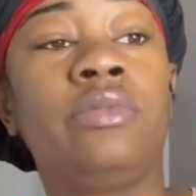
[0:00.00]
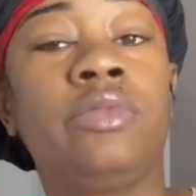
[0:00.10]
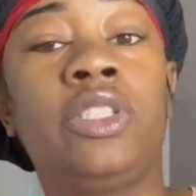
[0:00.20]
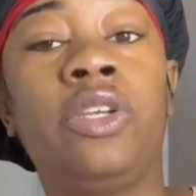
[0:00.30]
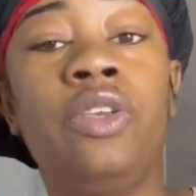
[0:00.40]

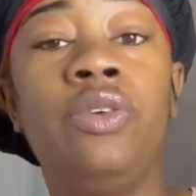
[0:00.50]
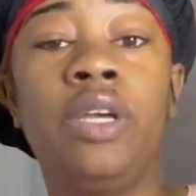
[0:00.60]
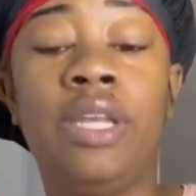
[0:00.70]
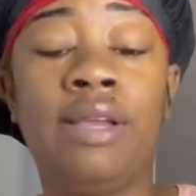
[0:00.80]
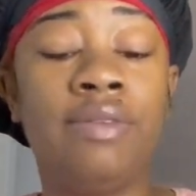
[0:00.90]
So you
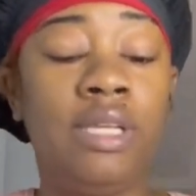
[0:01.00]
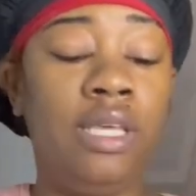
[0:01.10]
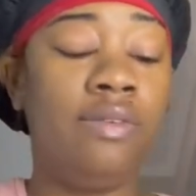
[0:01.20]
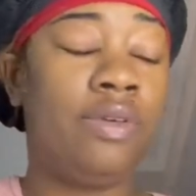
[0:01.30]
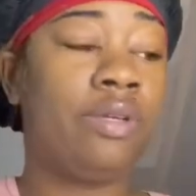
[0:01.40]
could never
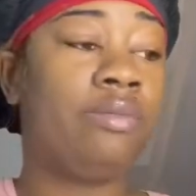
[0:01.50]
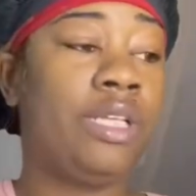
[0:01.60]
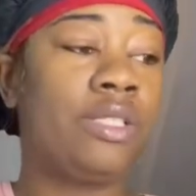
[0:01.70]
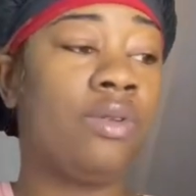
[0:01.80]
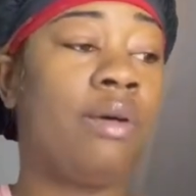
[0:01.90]
leave him.
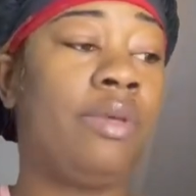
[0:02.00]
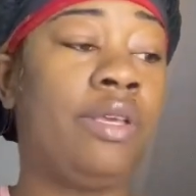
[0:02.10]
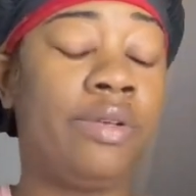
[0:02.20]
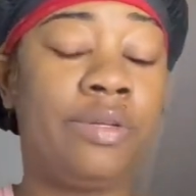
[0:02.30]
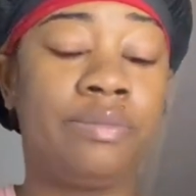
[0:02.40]
That's what I'm
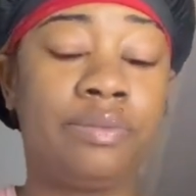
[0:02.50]
hearing.